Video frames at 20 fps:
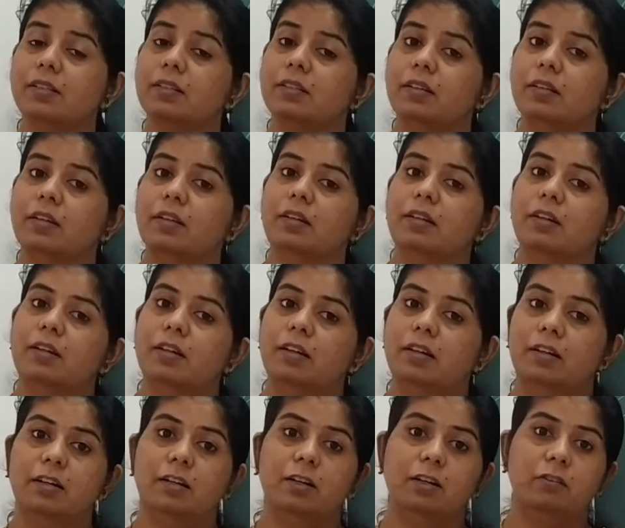
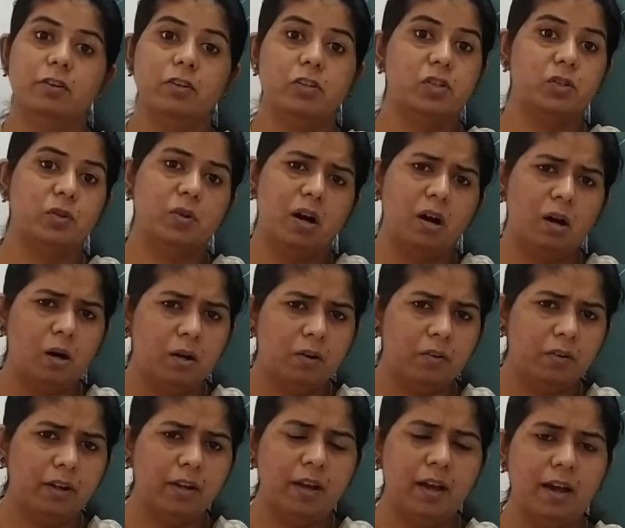which you
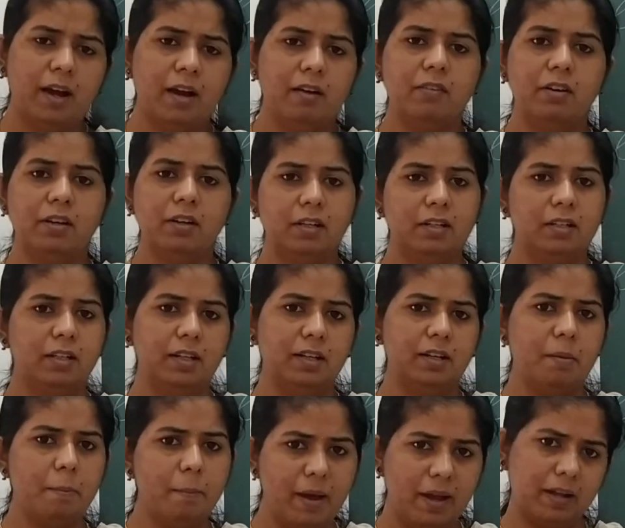already have learned
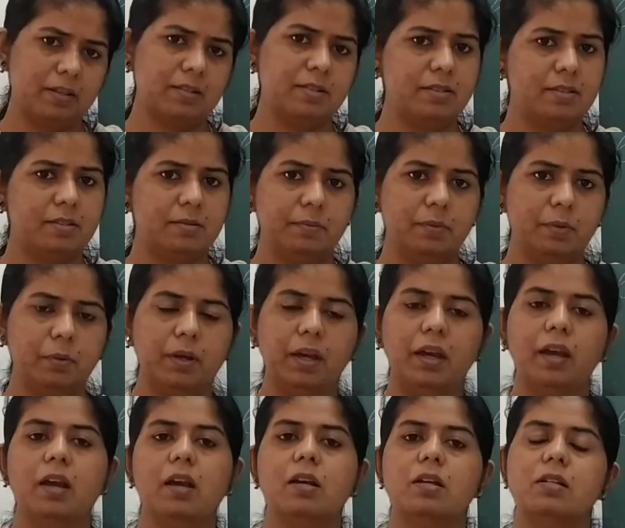in maths.
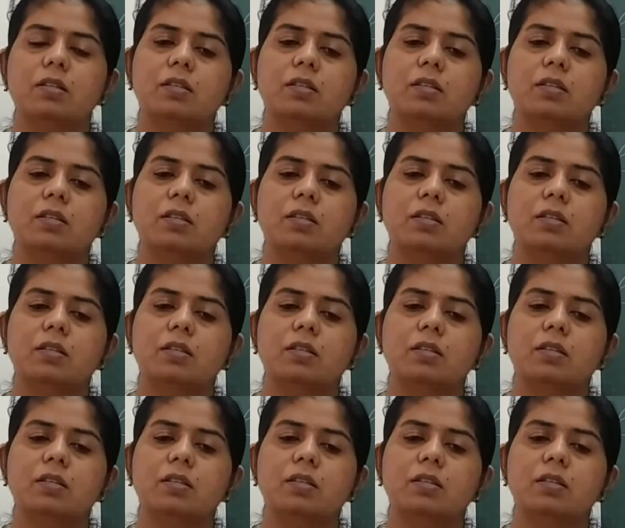Okay.